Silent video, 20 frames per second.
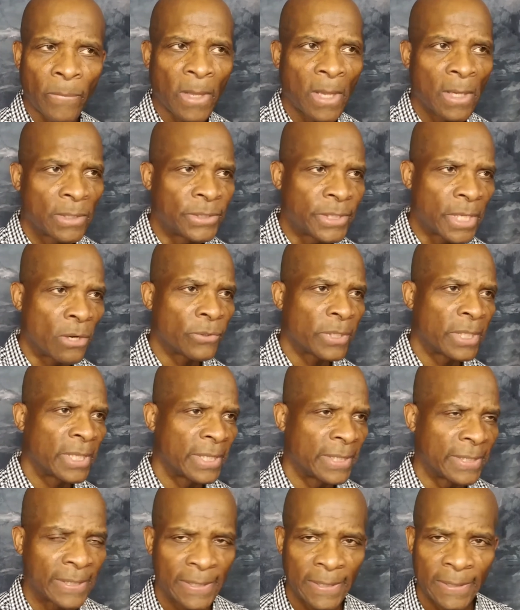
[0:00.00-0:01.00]
Don't
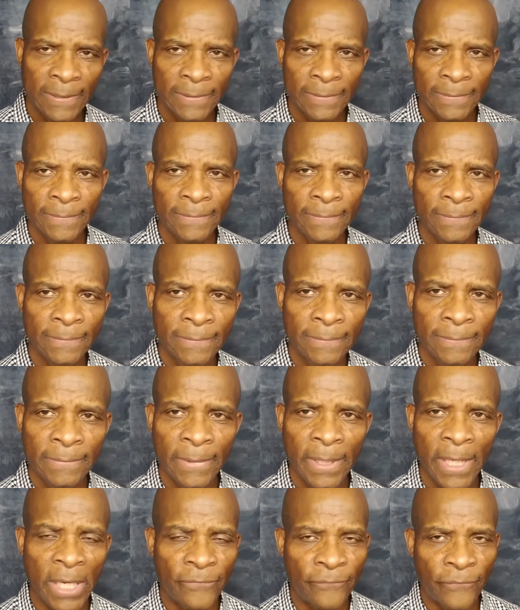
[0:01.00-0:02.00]
get
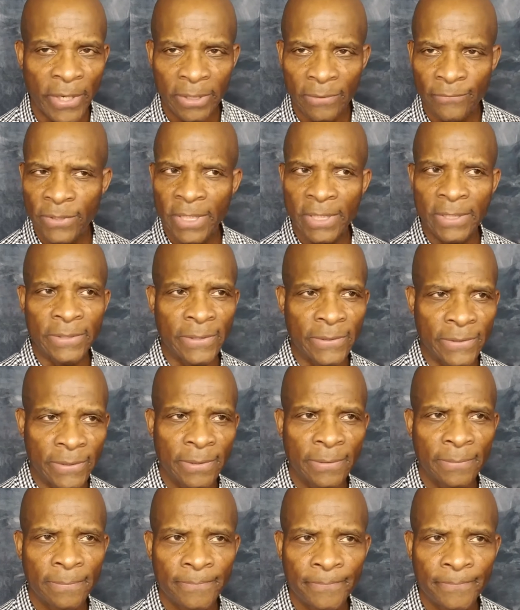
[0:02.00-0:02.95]
in front of Jesus.